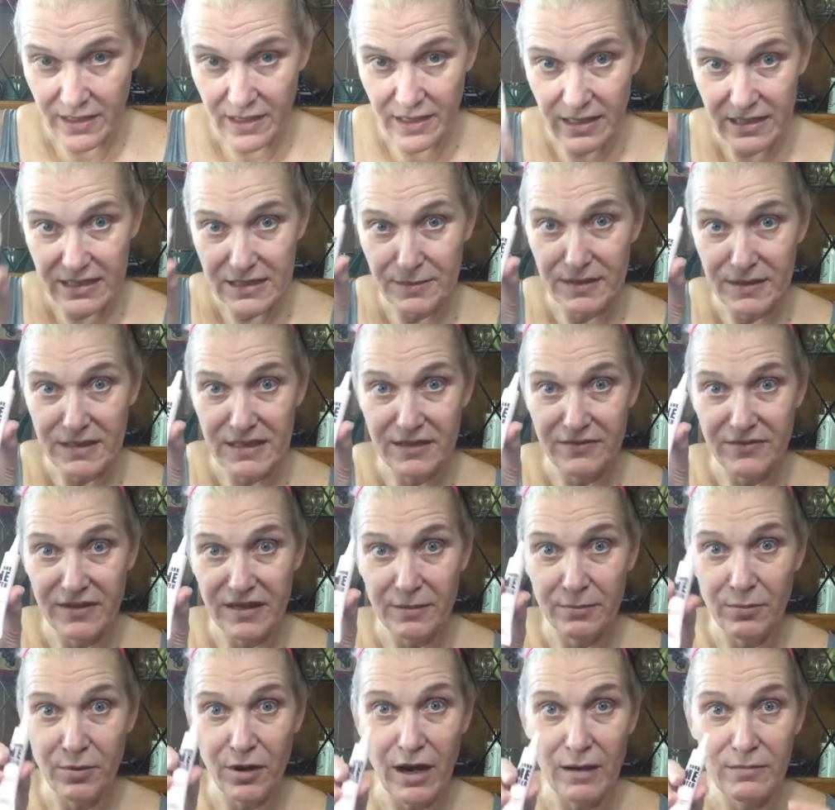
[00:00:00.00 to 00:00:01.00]
a
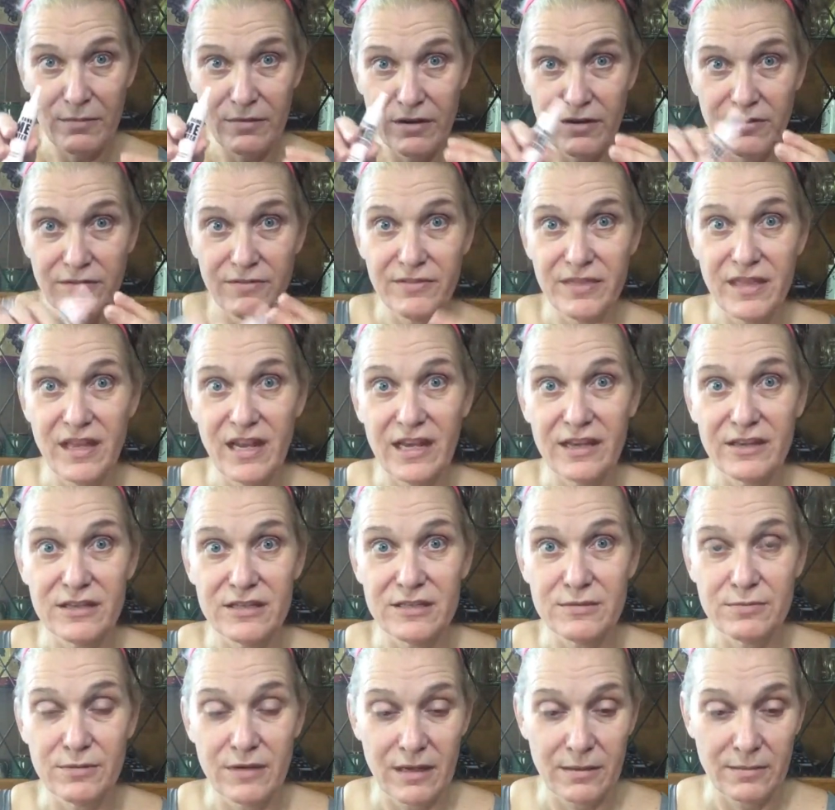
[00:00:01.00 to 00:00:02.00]
specific primer that I
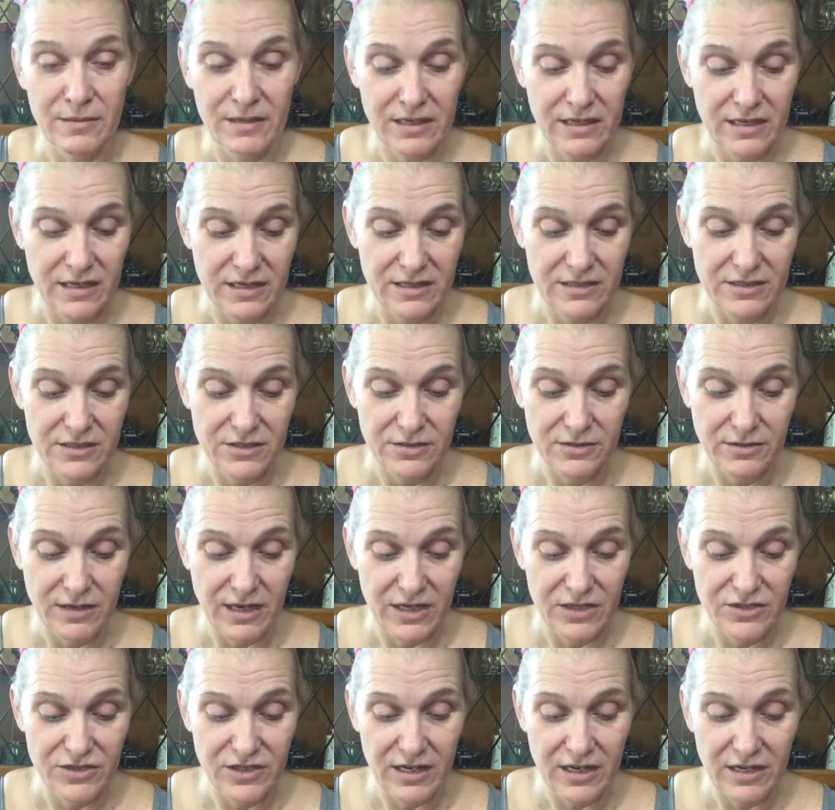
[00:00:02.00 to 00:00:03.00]
use when I'm going to do
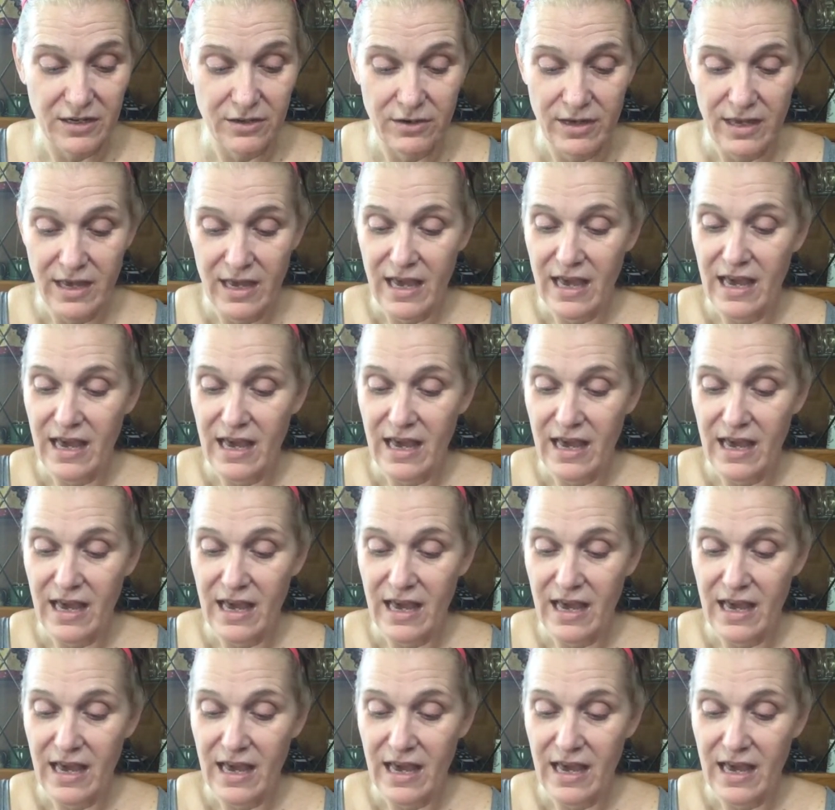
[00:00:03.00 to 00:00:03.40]
eyeshadow,